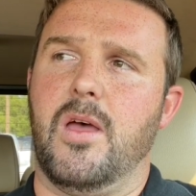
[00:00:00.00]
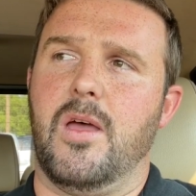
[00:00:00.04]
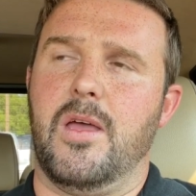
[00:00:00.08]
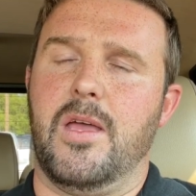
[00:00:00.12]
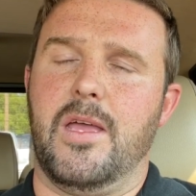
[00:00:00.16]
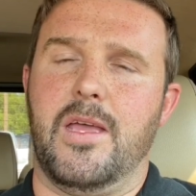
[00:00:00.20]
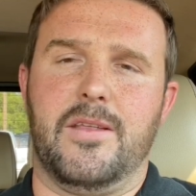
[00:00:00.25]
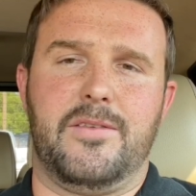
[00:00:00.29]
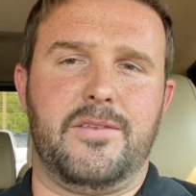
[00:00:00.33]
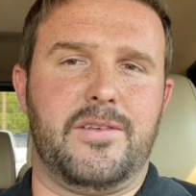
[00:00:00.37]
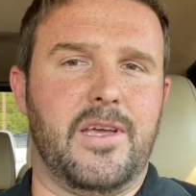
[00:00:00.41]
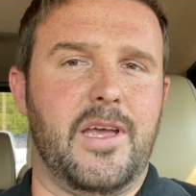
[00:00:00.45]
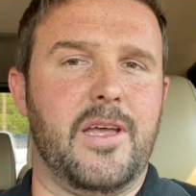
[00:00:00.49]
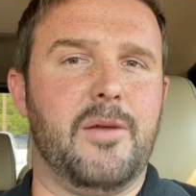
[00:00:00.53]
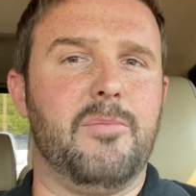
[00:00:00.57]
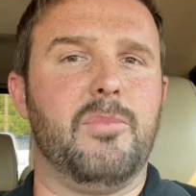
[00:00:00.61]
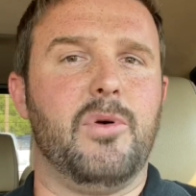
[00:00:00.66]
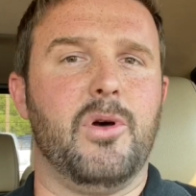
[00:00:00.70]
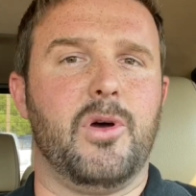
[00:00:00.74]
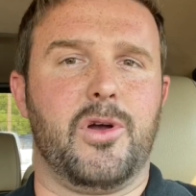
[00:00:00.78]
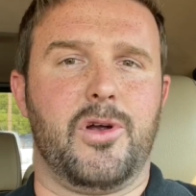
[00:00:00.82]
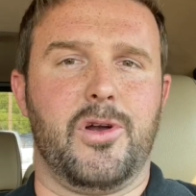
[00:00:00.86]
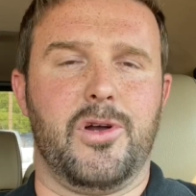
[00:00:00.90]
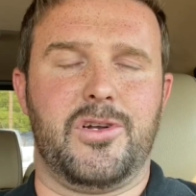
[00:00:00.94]
It's a
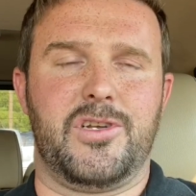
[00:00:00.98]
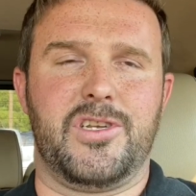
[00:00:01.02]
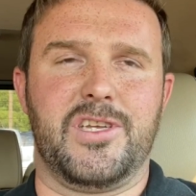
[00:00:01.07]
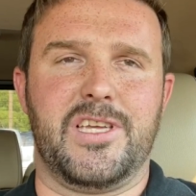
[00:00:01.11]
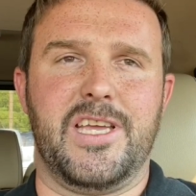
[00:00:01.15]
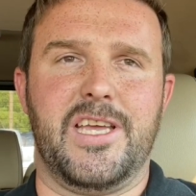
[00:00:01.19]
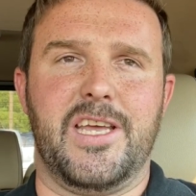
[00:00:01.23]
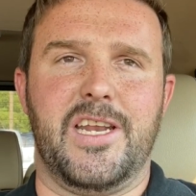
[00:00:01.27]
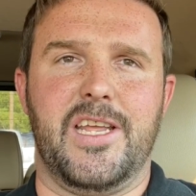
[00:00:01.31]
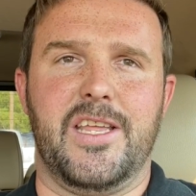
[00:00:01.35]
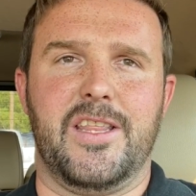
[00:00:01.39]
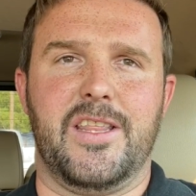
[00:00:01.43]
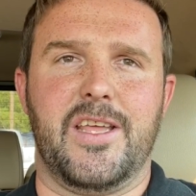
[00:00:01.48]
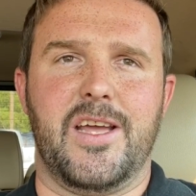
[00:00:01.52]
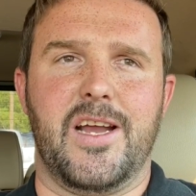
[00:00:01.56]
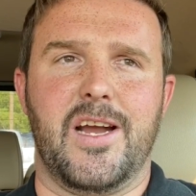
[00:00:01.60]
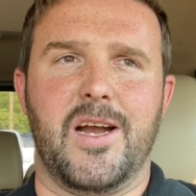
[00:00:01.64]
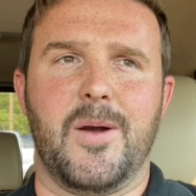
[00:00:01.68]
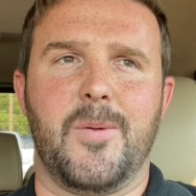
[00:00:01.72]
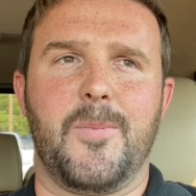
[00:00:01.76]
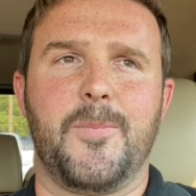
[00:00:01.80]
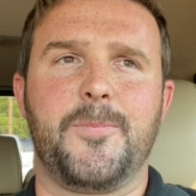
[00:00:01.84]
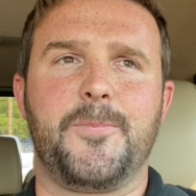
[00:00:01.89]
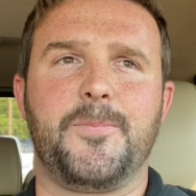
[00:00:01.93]
booger to get in
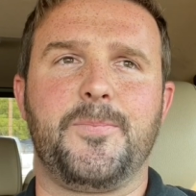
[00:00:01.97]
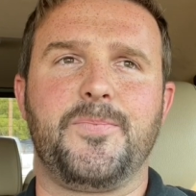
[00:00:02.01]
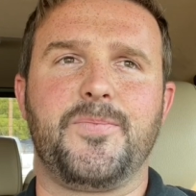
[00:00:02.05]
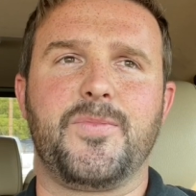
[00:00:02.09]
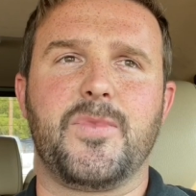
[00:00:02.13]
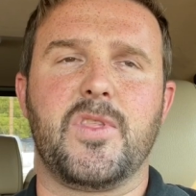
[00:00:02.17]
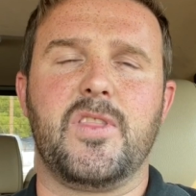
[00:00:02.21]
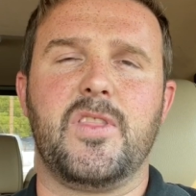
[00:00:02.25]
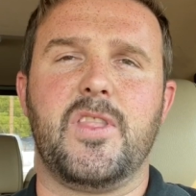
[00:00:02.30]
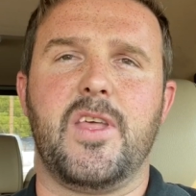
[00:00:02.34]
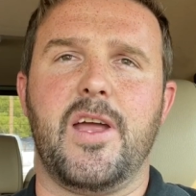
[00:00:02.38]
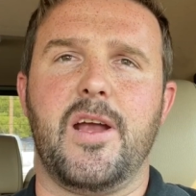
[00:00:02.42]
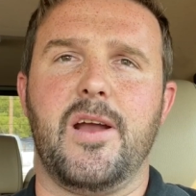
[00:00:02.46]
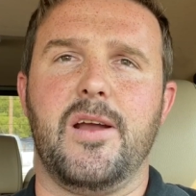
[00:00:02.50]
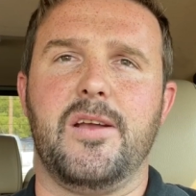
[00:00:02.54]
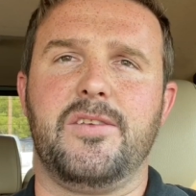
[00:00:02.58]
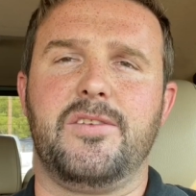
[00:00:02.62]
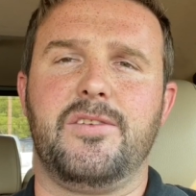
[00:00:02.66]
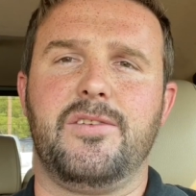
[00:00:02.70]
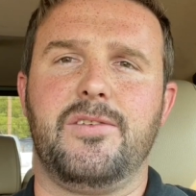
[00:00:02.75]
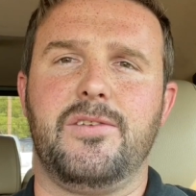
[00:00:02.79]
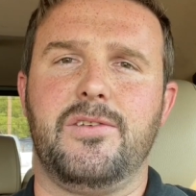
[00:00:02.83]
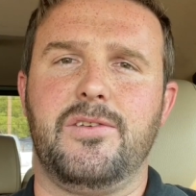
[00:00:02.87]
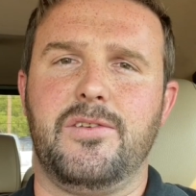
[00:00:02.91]
there. There is
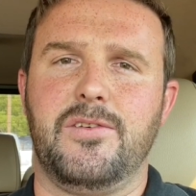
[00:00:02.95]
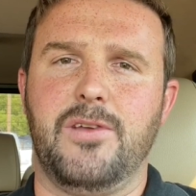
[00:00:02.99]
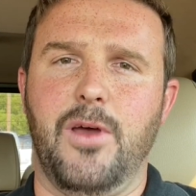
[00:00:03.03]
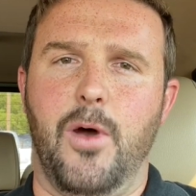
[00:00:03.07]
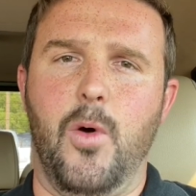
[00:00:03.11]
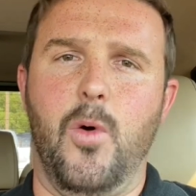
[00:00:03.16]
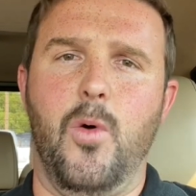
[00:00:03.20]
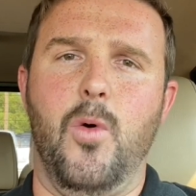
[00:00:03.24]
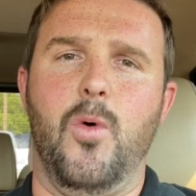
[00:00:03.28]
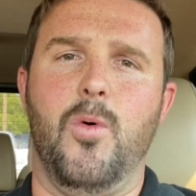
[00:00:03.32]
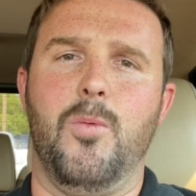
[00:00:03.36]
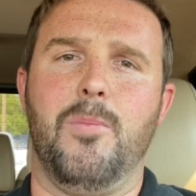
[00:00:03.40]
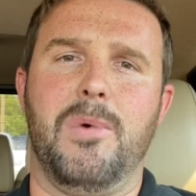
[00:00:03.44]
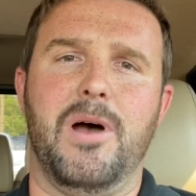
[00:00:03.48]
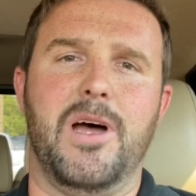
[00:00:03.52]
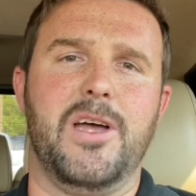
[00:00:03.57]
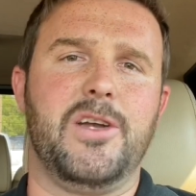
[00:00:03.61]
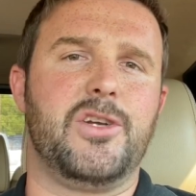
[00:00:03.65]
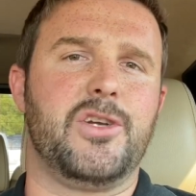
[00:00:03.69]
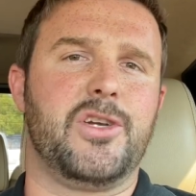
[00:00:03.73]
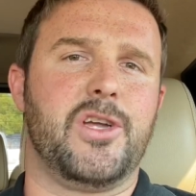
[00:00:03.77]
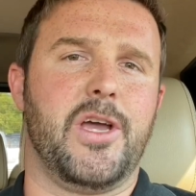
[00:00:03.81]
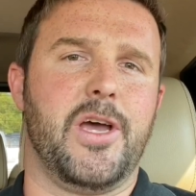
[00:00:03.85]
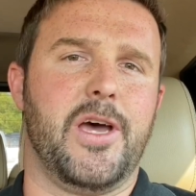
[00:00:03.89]
so
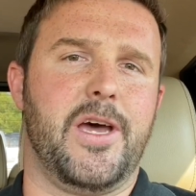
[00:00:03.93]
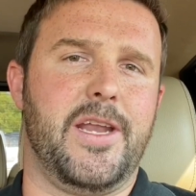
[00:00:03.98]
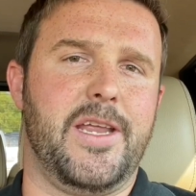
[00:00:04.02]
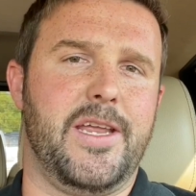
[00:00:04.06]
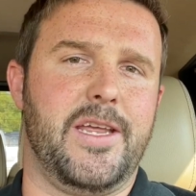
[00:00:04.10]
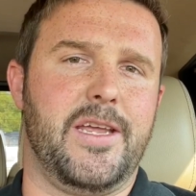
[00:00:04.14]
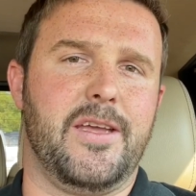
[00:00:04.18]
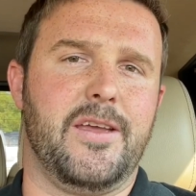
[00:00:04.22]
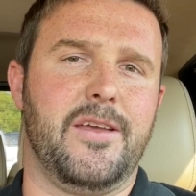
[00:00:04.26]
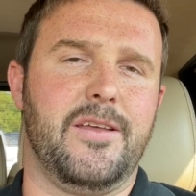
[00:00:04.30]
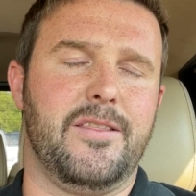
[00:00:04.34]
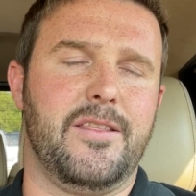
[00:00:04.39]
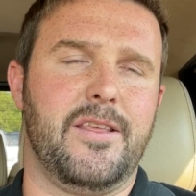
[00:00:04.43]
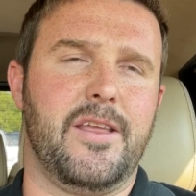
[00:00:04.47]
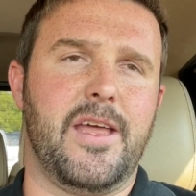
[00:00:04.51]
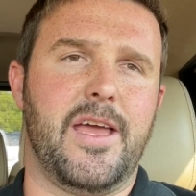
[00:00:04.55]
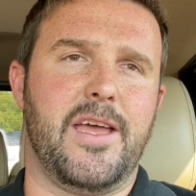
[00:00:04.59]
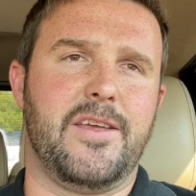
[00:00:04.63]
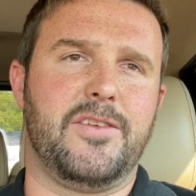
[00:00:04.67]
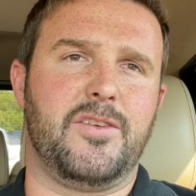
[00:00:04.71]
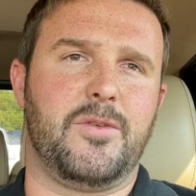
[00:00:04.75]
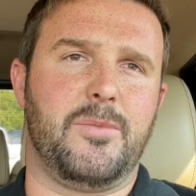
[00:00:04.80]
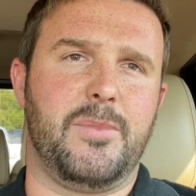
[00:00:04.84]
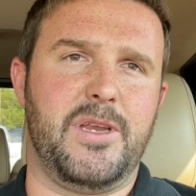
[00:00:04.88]
much cutting that
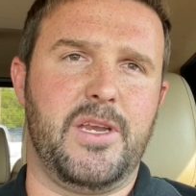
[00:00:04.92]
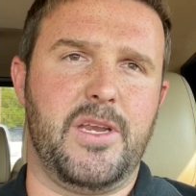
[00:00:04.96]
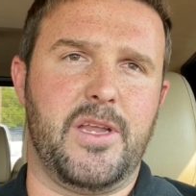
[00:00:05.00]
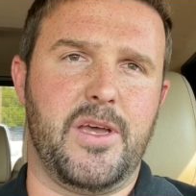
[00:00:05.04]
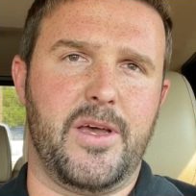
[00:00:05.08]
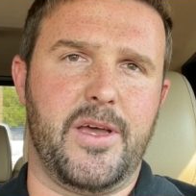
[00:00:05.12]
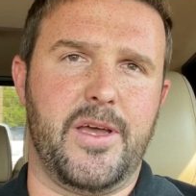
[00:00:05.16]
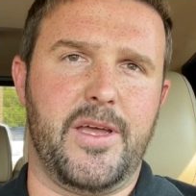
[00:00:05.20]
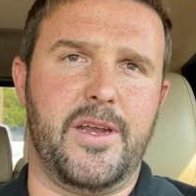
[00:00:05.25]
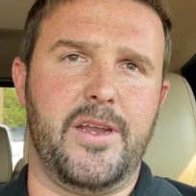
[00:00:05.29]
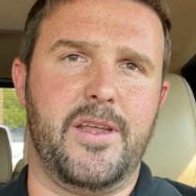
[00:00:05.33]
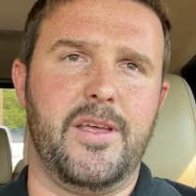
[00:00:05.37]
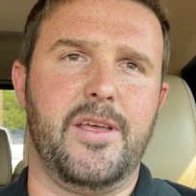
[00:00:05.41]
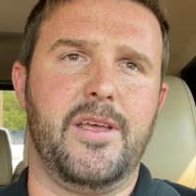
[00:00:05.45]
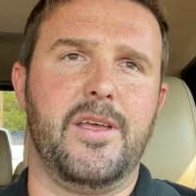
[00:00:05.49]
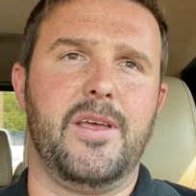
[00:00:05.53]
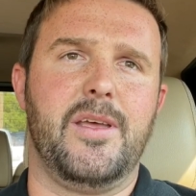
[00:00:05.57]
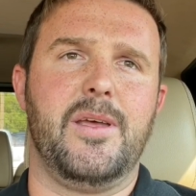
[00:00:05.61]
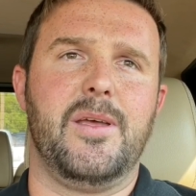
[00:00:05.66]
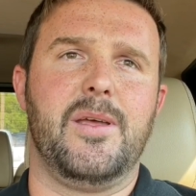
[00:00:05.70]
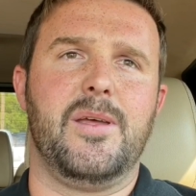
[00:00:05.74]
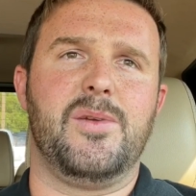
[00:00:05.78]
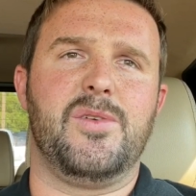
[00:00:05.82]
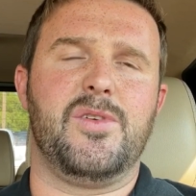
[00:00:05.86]
has to be done
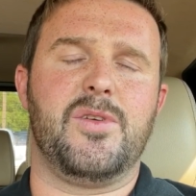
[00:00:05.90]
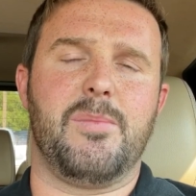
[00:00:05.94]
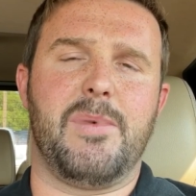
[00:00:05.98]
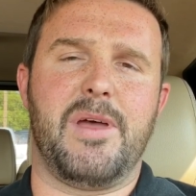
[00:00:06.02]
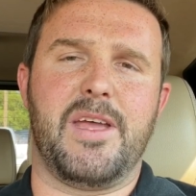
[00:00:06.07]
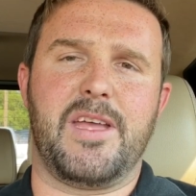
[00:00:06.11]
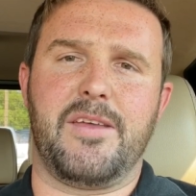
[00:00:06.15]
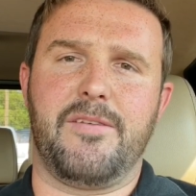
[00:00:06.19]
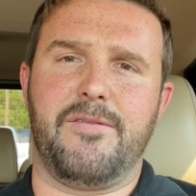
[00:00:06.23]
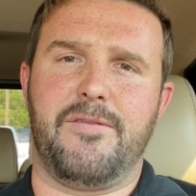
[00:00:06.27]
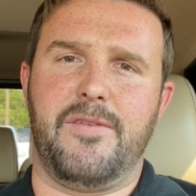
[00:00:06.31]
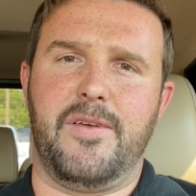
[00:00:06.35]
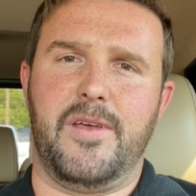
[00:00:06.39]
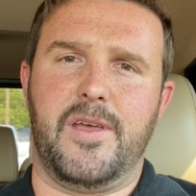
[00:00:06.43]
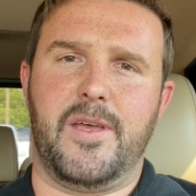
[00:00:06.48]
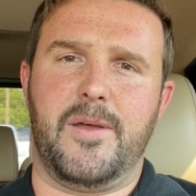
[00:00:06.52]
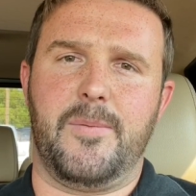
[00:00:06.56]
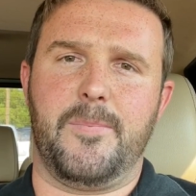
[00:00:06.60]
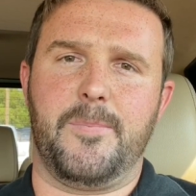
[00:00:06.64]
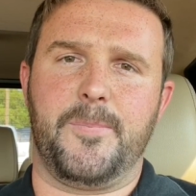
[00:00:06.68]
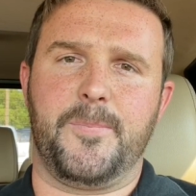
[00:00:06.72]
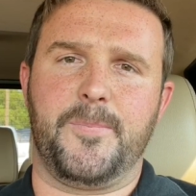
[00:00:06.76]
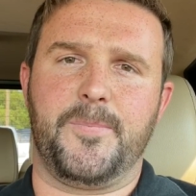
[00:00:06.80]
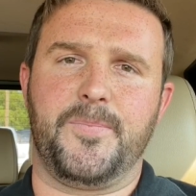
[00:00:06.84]
to make it fit.